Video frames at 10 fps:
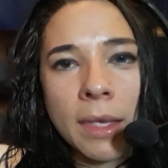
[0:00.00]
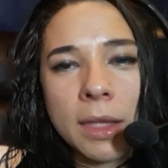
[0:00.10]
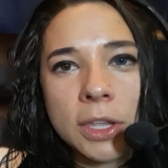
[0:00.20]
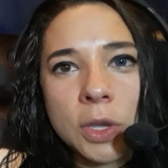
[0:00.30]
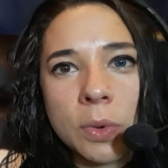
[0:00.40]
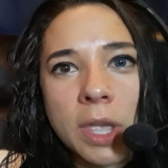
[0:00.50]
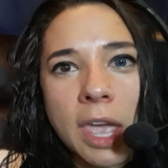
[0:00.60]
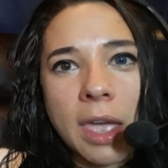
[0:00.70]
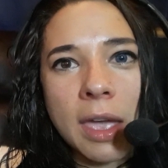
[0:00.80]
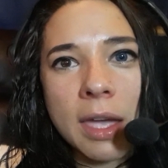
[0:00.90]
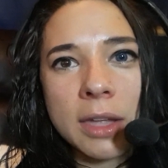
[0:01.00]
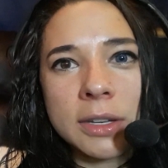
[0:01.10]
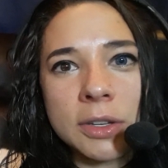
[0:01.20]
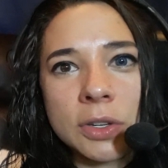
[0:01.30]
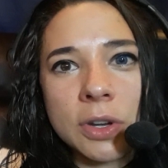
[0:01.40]
you
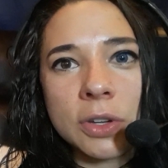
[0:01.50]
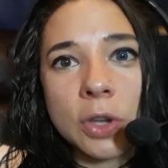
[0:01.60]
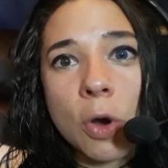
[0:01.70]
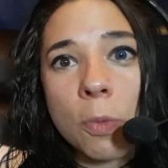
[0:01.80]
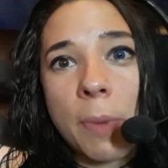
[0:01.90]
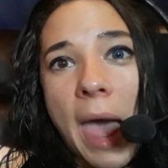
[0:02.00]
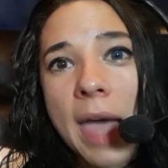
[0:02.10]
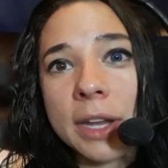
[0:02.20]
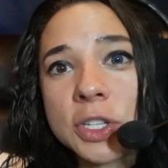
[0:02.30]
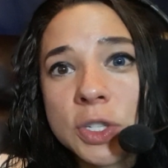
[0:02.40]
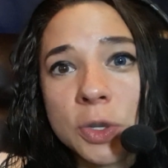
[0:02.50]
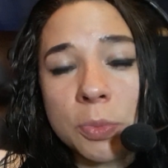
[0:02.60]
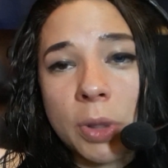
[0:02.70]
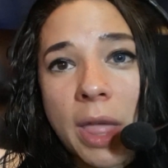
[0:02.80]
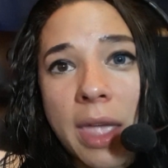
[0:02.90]
can go back to
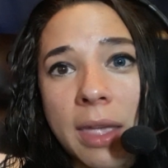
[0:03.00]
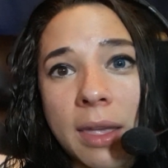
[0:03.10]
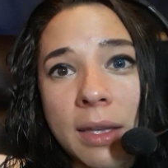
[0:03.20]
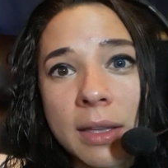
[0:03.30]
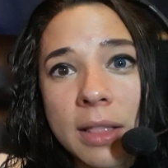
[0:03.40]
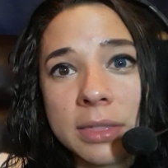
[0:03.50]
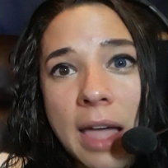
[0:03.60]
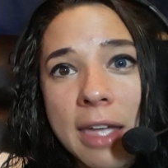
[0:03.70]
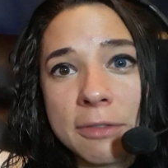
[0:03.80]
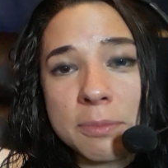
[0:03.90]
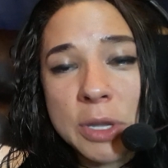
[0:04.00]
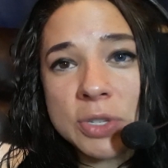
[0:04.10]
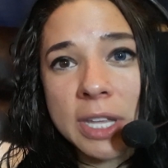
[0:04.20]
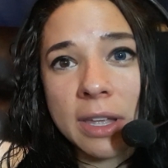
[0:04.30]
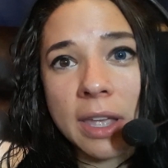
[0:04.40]
playing live
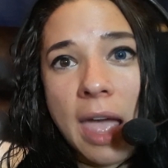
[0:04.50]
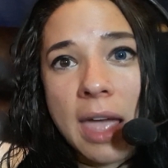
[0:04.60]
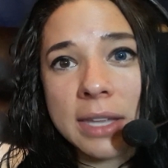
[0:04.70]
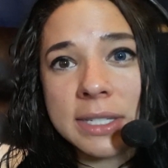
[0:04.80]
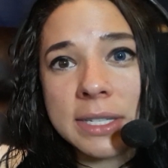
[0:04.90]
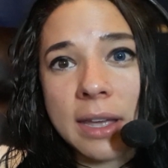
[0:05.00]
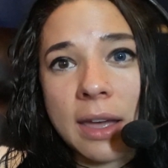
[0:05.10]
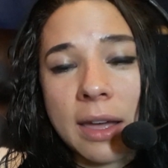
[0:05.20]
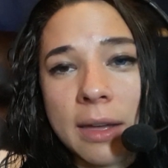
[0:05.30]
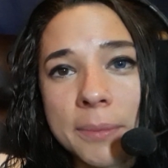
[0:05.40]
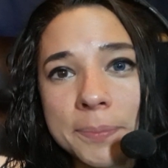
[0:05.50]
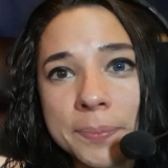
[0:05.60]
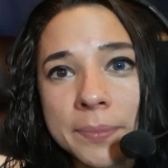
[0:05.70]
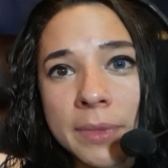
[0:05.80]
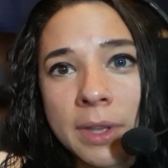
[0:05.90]
music at
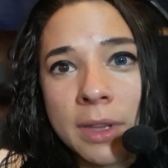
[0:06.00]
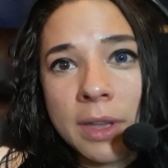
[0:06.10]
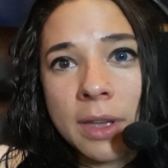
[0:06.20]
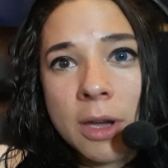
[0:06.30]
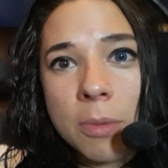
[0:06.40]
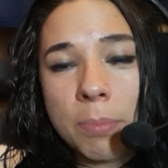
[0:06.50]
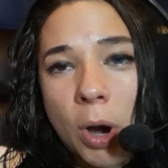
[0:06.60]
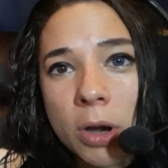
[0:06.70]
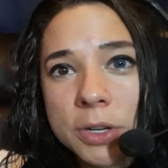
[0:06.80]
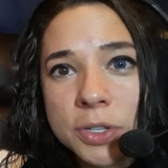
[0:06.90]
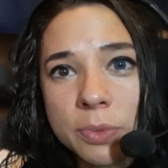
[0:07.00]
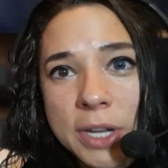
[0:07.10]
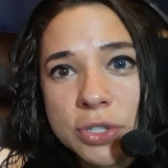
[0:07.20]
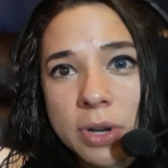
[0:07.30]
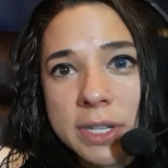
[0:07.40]
bars or
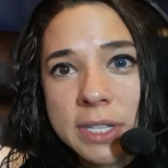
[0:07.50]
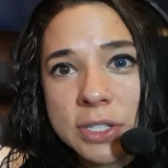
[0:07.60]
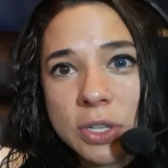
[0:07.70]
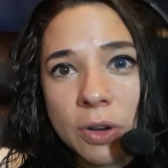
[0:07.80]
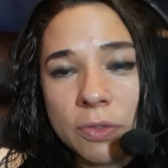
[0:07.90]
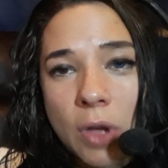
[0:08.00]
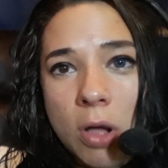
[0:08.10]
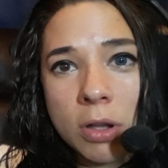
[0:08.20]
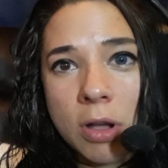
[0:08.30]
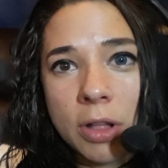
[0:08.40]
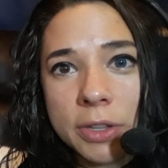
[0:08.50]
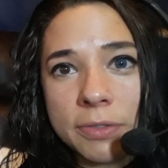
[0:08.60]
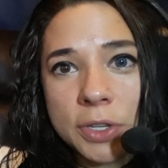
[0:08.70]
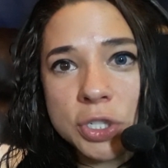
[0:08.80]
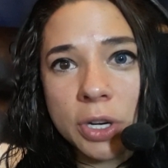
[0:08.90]
restaurants that serve alcohol in the
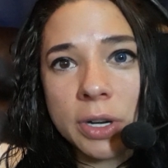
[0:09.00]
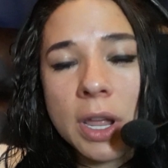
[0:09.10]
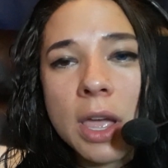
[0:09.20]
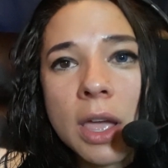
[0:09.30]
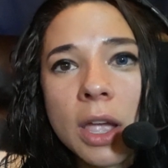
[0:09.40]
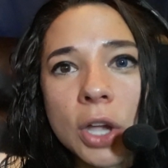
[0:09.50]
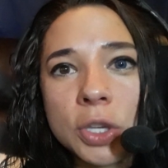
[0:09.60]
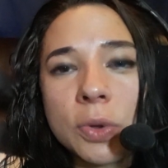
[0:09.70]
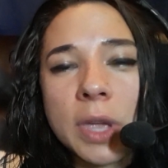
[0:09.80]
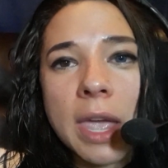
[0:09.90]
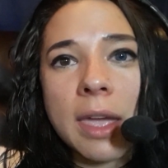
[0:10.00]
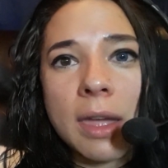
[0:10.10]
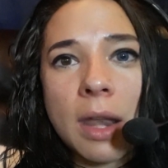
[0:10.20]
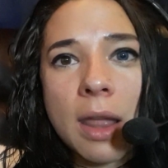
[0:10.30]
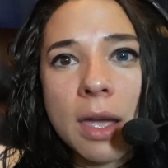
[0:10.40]
future, you
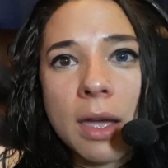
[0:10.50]
can